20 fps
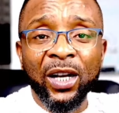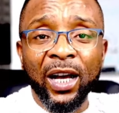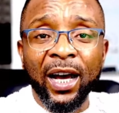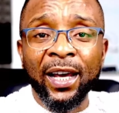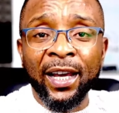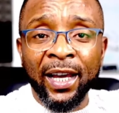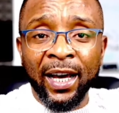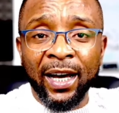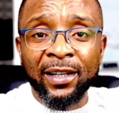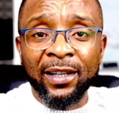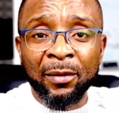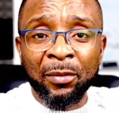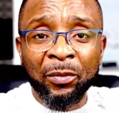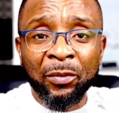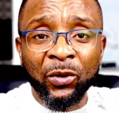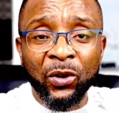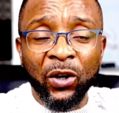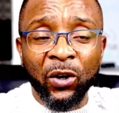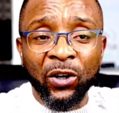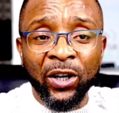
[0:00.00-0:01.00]
The people,
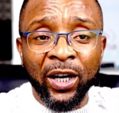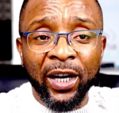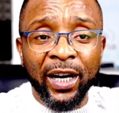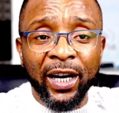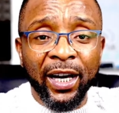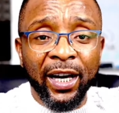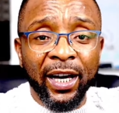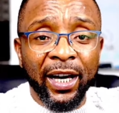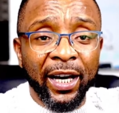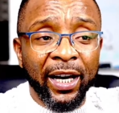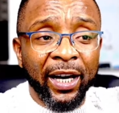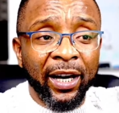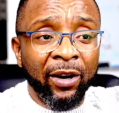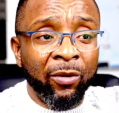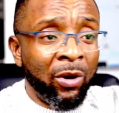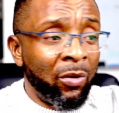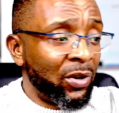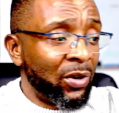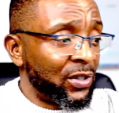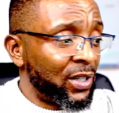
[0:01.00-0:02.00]
what
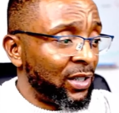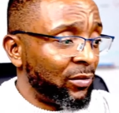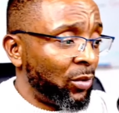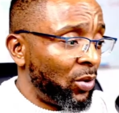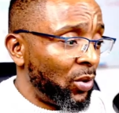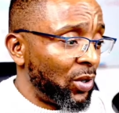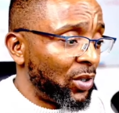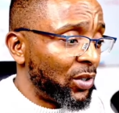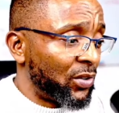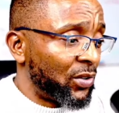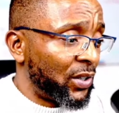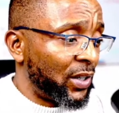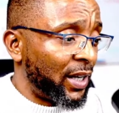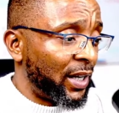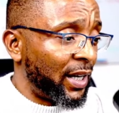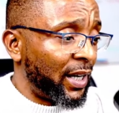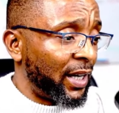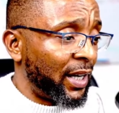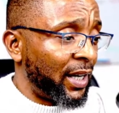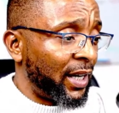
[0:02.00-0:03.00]
was it? What was
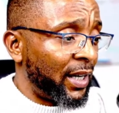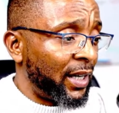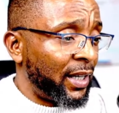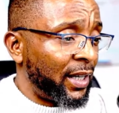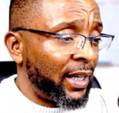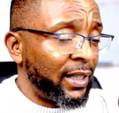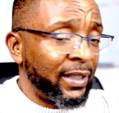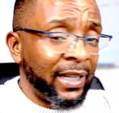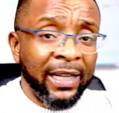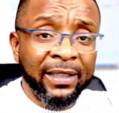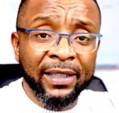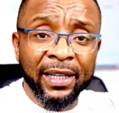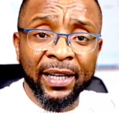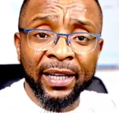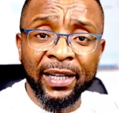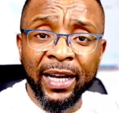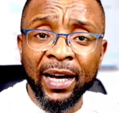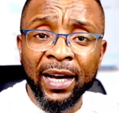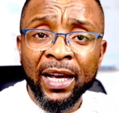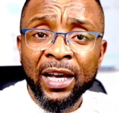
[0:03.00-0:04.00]
that again? Yeah.
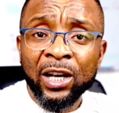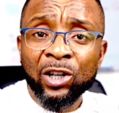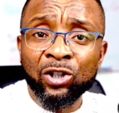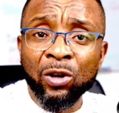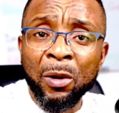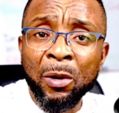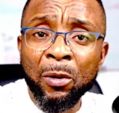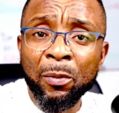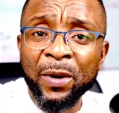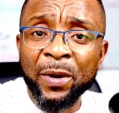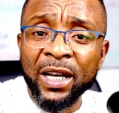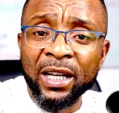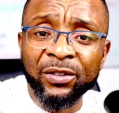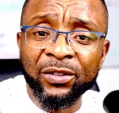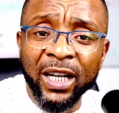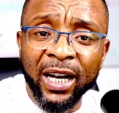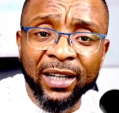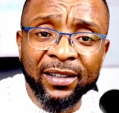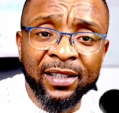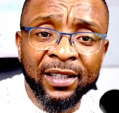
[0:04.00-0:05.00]
So people believe
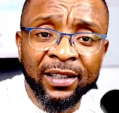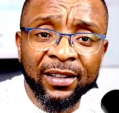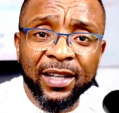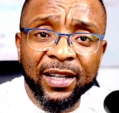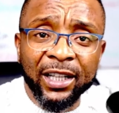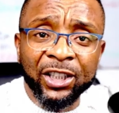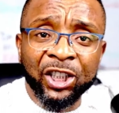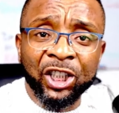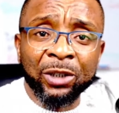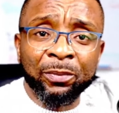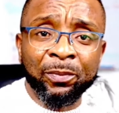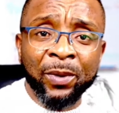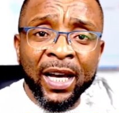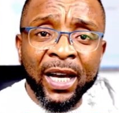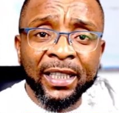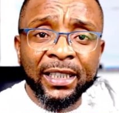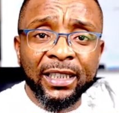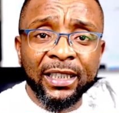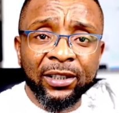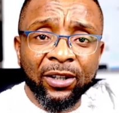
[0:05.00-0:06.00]
that things are cheaper in
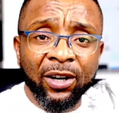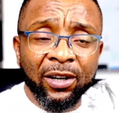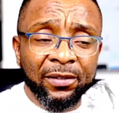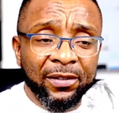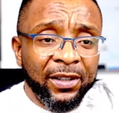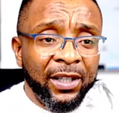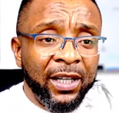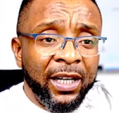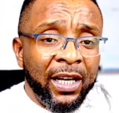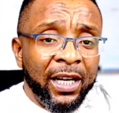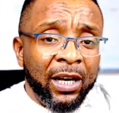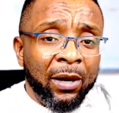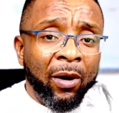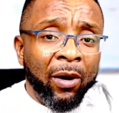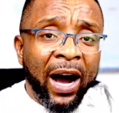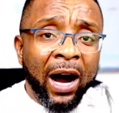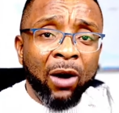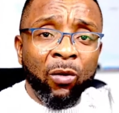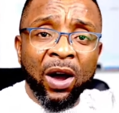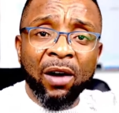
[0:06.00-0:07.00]
the north.
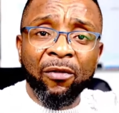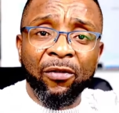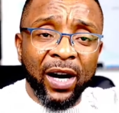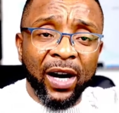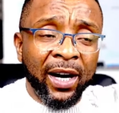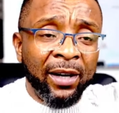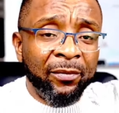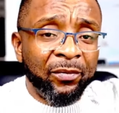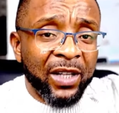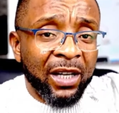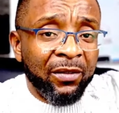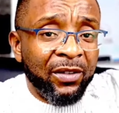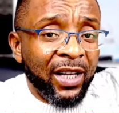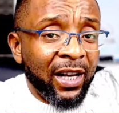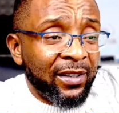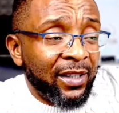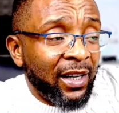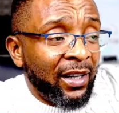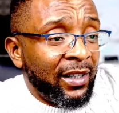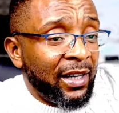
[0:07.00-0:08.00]
However, if they
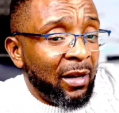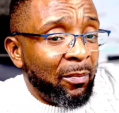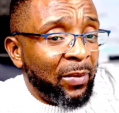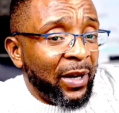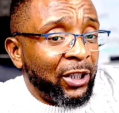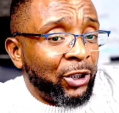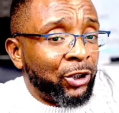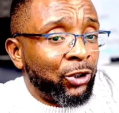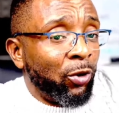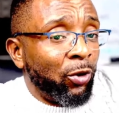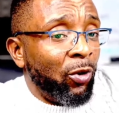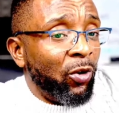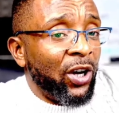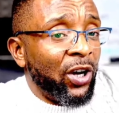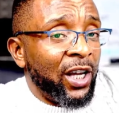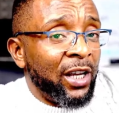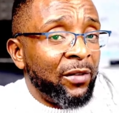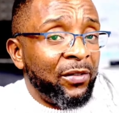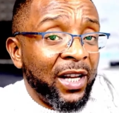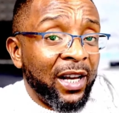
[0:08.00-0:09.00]
are selling, if
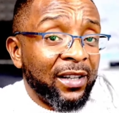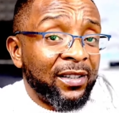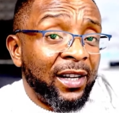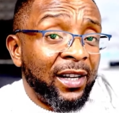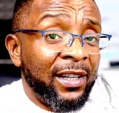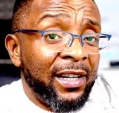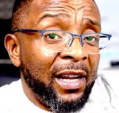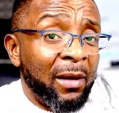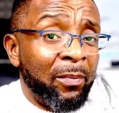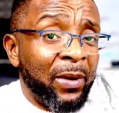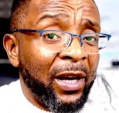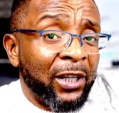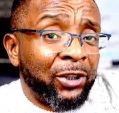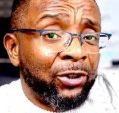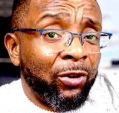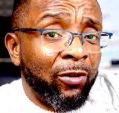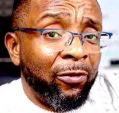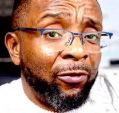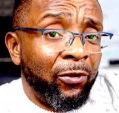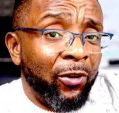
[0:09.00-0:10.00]
they are selling the petrol
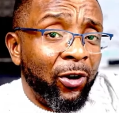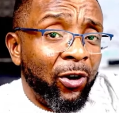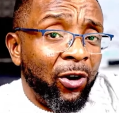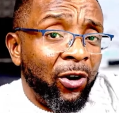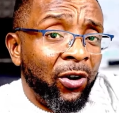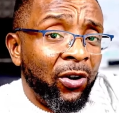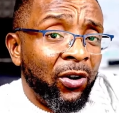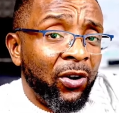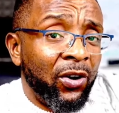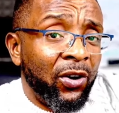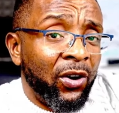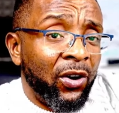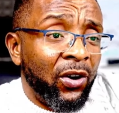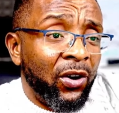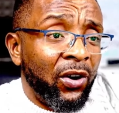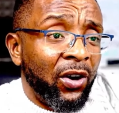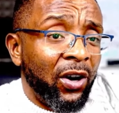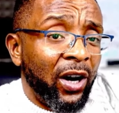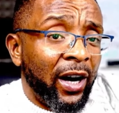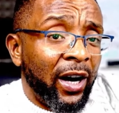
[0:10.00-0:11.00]
for
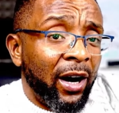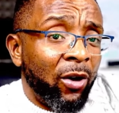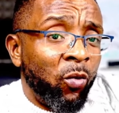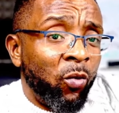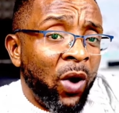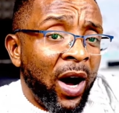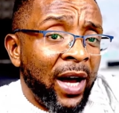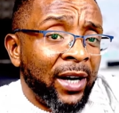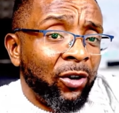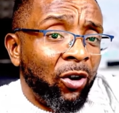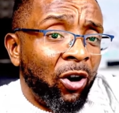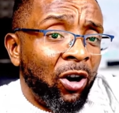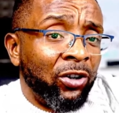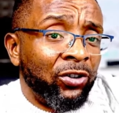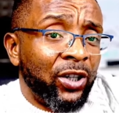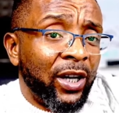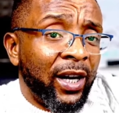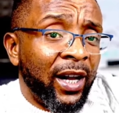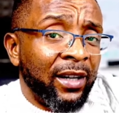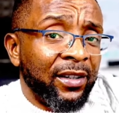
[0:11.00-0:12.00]

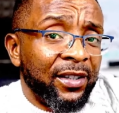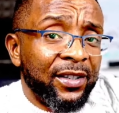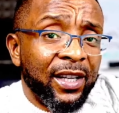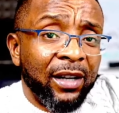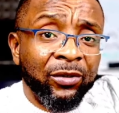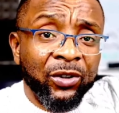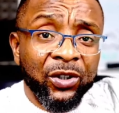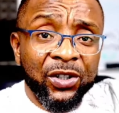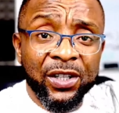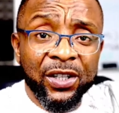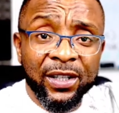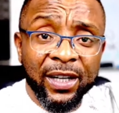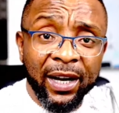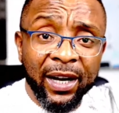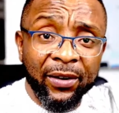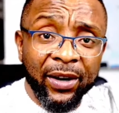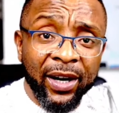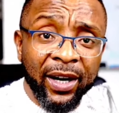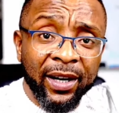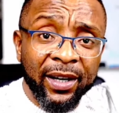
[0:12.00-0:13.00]
170
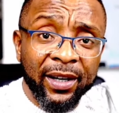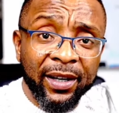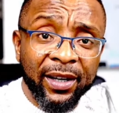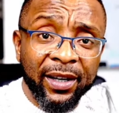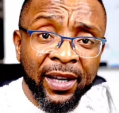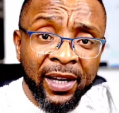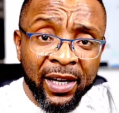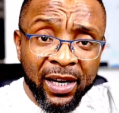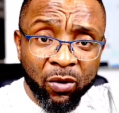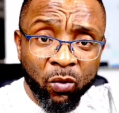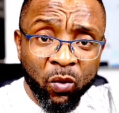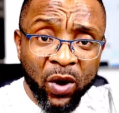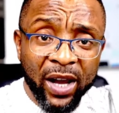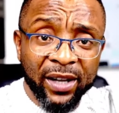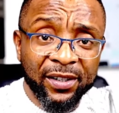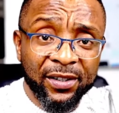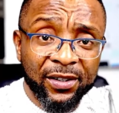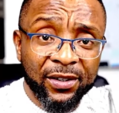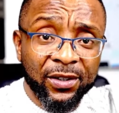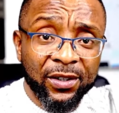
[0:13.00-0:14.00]
naira in the
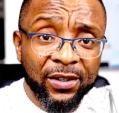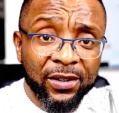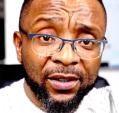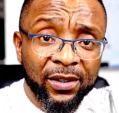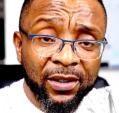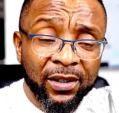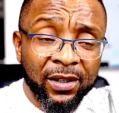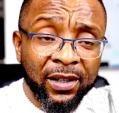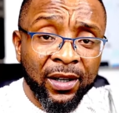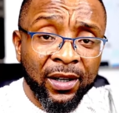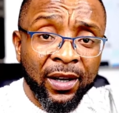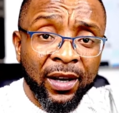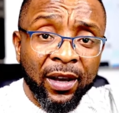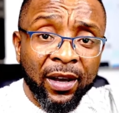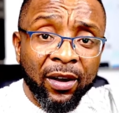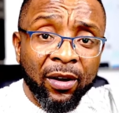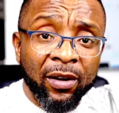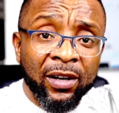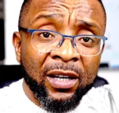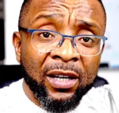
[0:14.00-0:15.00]
west,
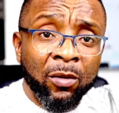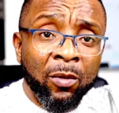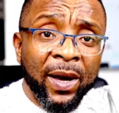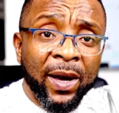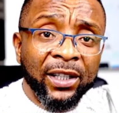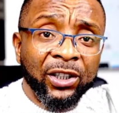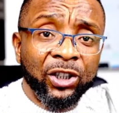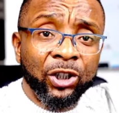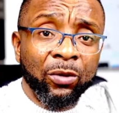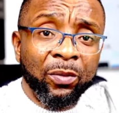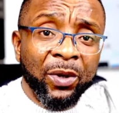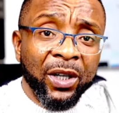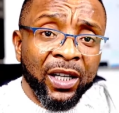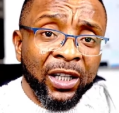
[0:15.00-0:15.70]
the moment you need